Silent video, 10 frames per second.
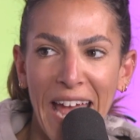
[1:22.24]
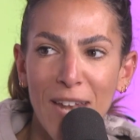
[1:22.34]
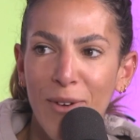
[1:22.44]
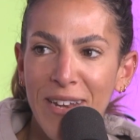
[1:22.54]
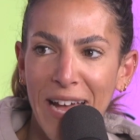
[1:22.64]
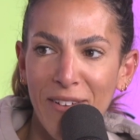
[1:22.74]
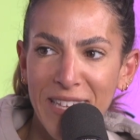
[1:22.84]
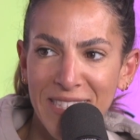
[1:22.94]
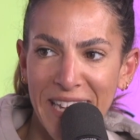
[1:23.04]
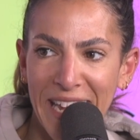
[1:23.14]
anyone now
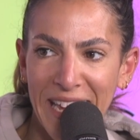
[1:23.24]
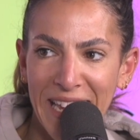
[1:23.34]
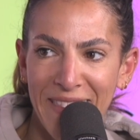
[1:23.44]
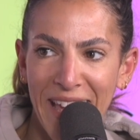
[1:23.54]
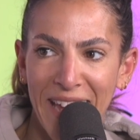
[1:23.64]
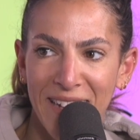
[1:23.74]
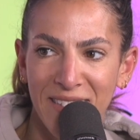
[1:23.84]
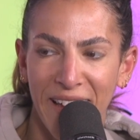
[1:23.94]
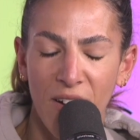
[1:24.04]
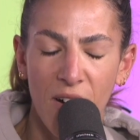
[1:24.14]
listening in their head is
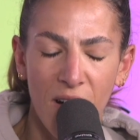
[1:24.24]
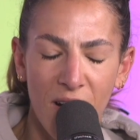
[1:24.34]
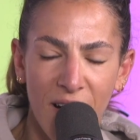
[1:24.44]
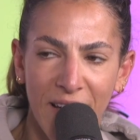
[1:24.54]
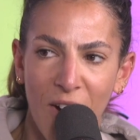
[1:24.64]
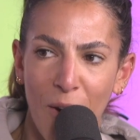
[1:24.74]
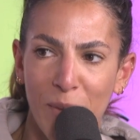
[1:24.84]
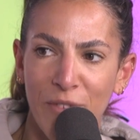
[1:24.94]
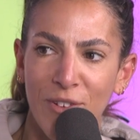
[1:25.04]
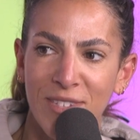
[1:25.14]
going, oh, I can't
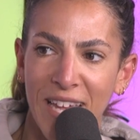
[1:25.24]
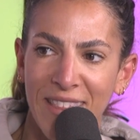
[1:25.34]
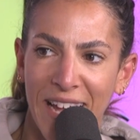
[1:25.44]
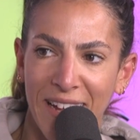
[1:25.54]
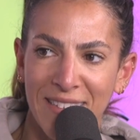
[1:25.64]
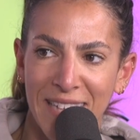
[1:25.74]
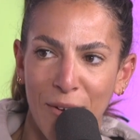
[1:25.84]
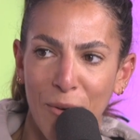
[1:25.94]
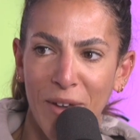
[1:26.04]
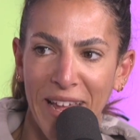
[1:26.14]
believe you said that, because now
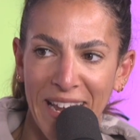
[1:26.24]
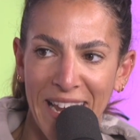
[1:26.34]
all I can hear